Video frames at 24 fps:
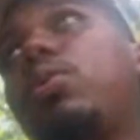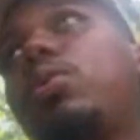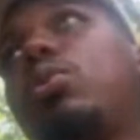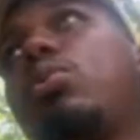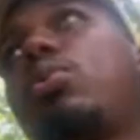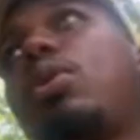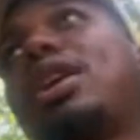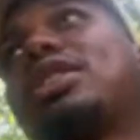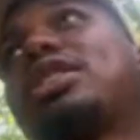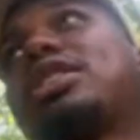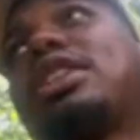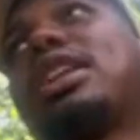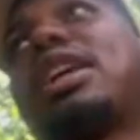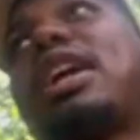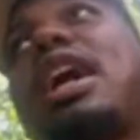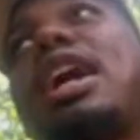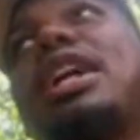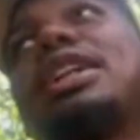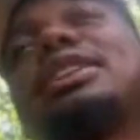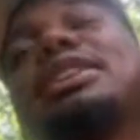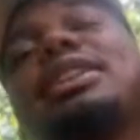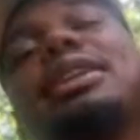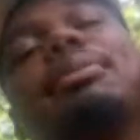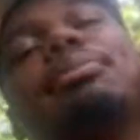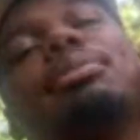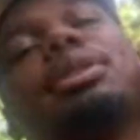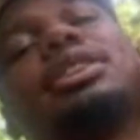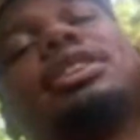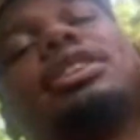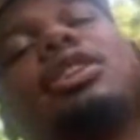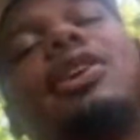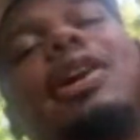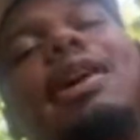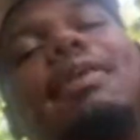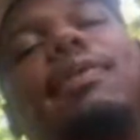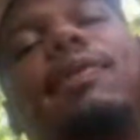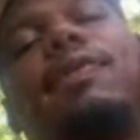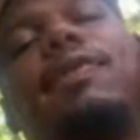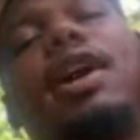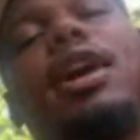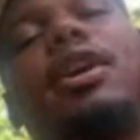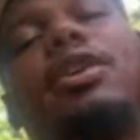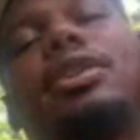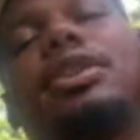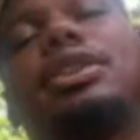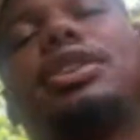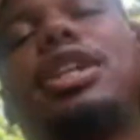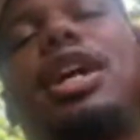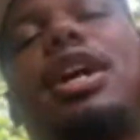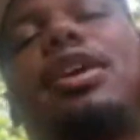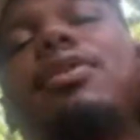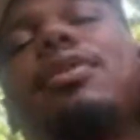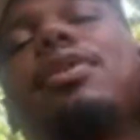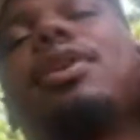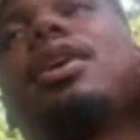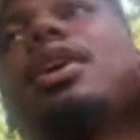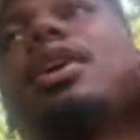watch the content but still haven't followed the channel.